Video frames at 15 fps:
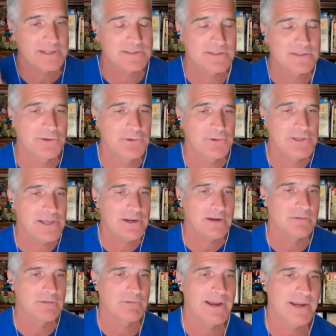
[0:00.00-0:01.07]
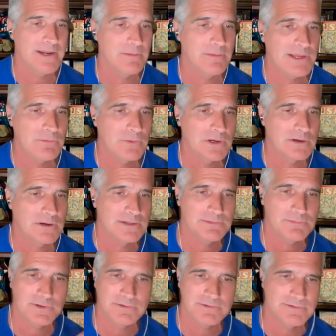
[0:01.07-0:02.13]
It's the new year, right? I mean,
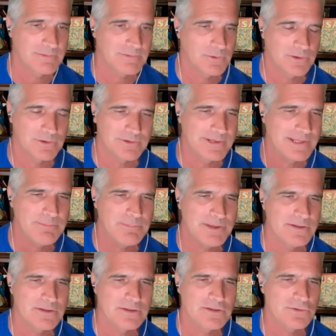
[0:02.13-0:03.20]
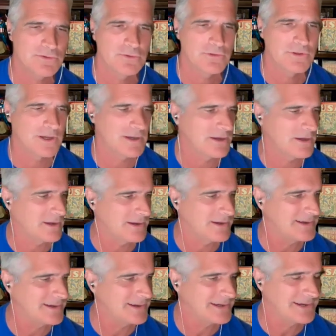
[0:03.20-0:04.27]
we're deep into
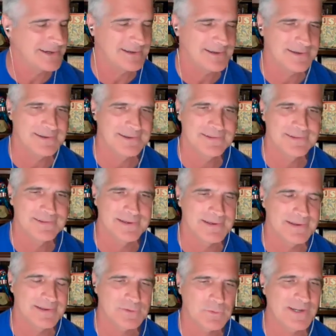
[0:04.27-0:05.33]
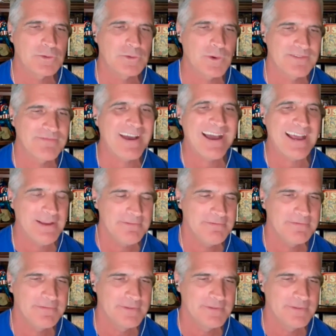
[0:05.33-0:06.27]
the 2025.